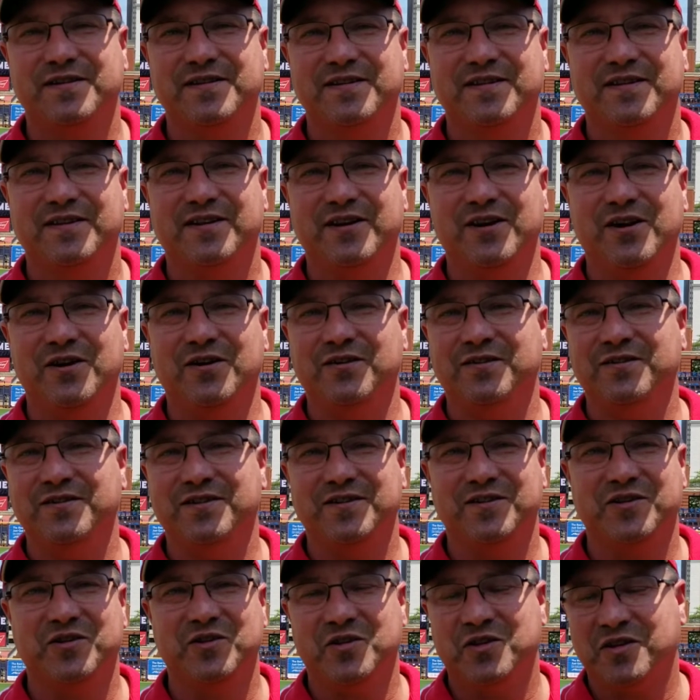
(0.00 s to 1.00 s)
you know,
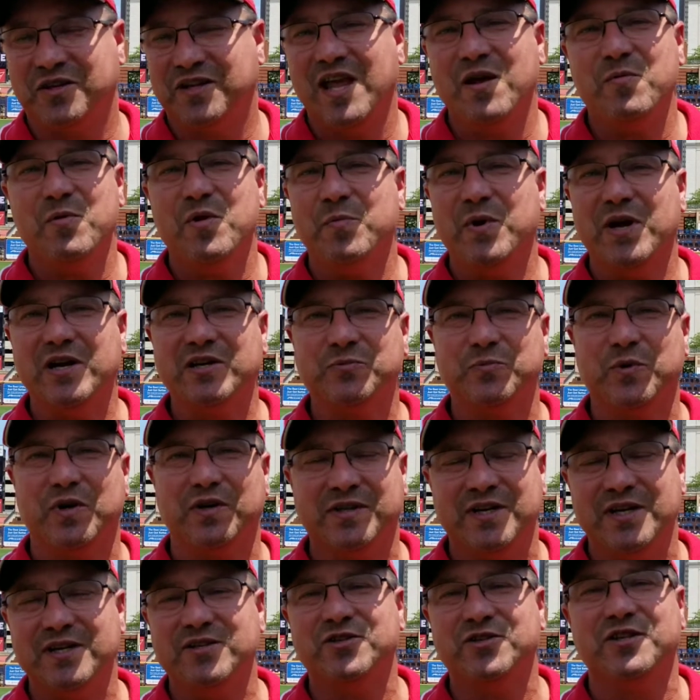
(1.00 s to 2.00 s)
the game of baseball,
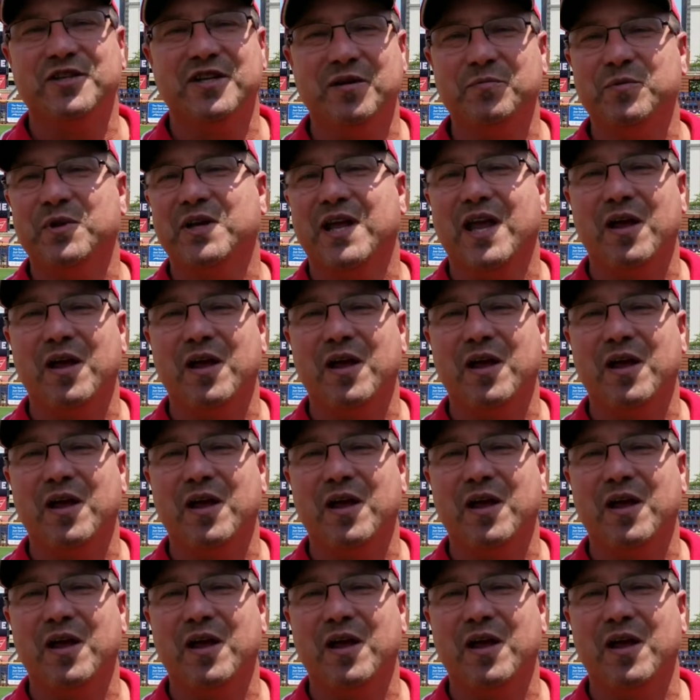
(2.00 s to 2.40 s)
teaching them the